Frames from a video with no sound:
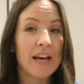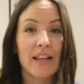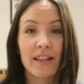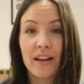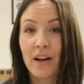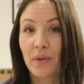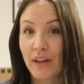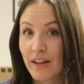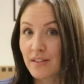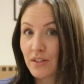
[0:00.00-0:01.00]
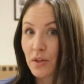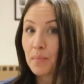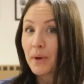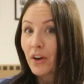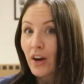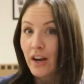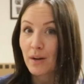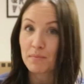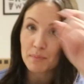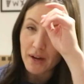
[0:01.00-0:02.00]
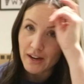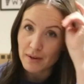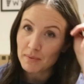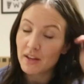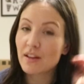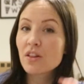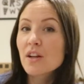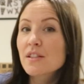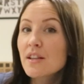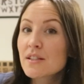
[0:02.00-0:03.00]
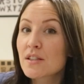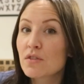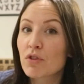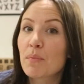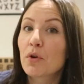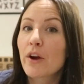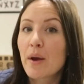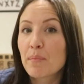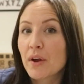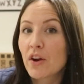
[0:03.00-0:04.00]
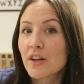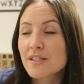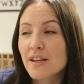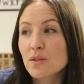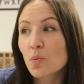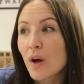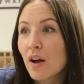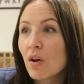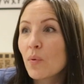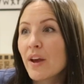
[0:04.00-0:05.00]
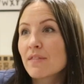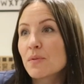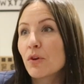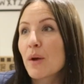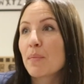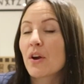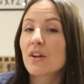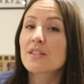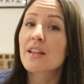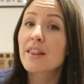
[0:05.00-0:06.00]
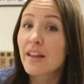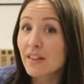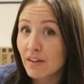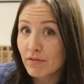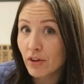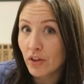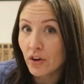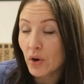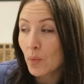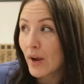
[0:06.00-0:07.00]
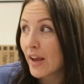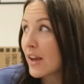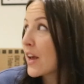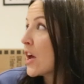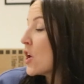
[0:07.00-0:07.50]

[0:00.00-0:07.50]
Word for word: And then I'll get into the bigger items behind me. Lots of this is from grandparents as well. We have some grandparents that live farther away.